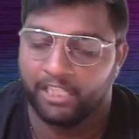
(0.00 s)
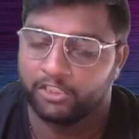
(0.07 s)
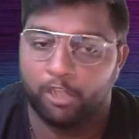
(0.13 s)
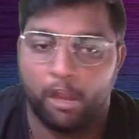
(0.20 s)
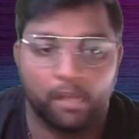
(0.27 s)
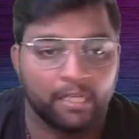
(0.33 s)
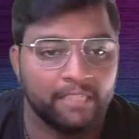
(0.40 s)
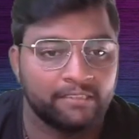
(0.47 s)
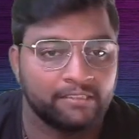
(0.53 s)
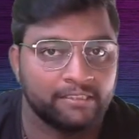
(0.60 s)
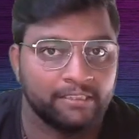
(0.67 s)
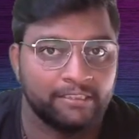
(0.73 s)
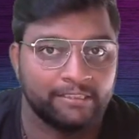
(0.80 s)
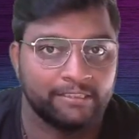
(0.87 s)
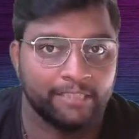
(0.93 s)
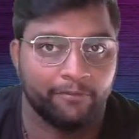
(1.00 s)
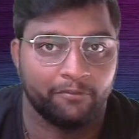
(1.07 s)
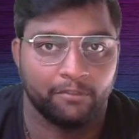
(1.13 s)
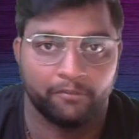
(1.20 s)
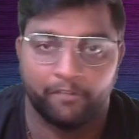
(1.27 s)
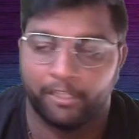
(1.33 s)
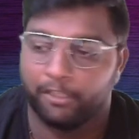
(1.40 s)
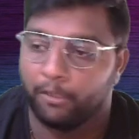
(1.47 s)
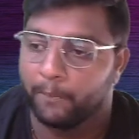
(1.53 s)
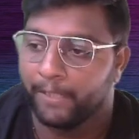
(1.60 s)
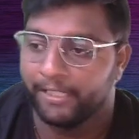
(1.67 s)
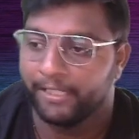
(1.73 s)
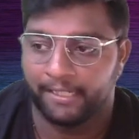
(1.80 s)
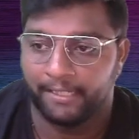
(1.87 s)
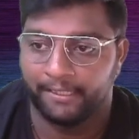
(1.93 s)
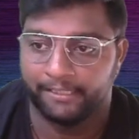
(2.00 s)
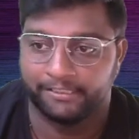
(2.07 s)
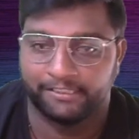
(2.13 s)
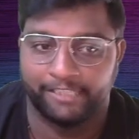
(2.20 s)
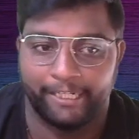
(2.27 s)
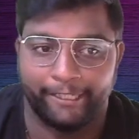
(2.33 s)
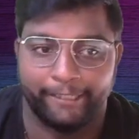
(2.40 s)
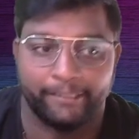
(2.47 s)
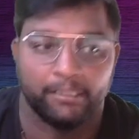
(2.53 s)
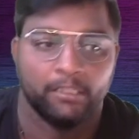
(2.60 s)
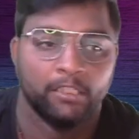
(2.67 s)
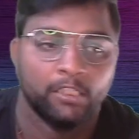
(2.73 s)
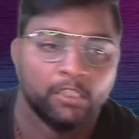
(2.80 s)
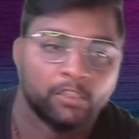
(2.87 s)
chocolates itself for your better understanding.